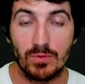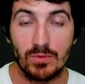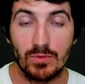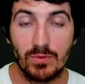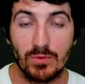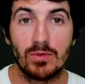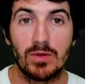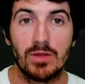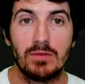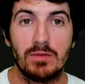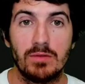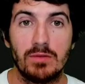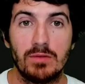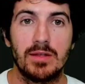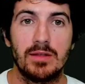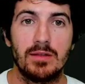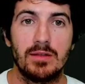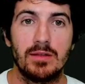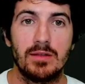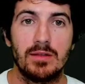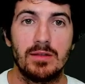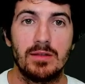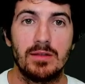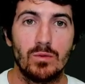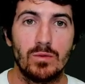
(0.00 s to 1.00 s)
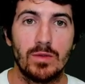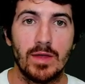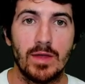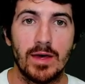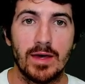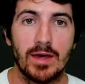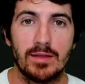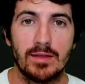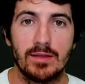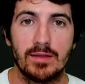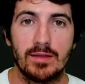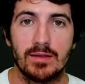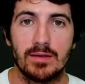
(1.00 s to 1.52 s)
we could even do
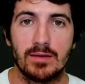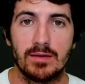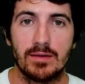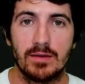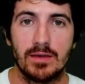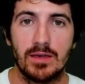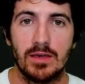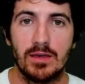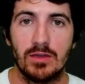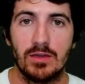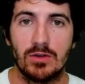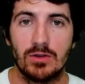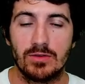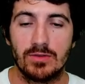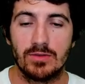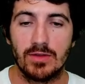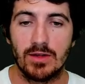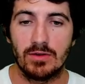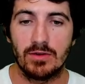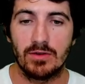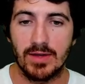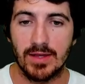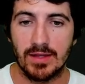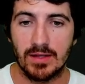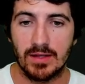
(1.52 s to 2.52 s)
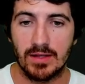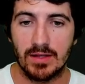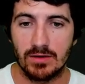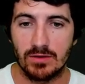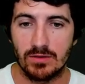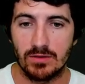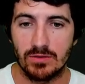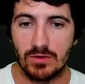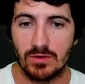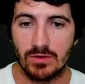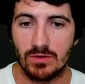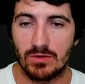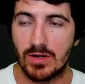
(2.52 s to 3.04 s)
that here directly
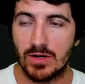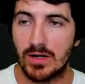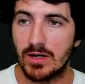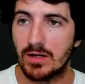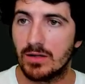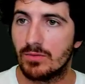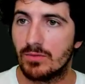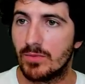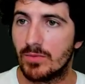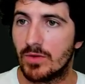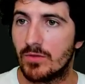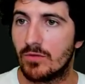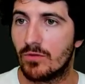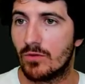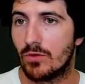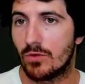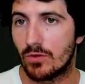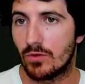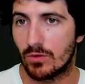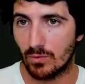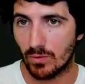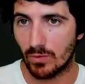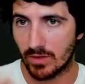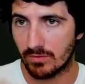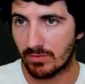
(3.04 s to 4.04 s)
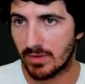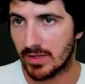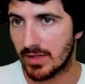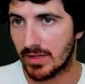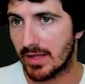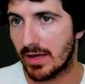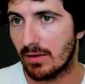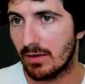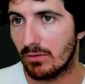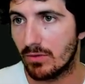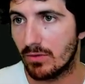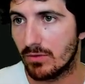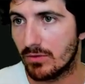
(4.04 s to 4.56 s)
on the URL before we even
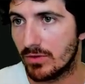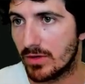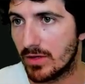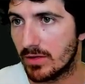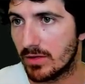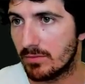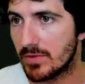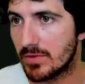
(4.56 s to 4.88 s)
download the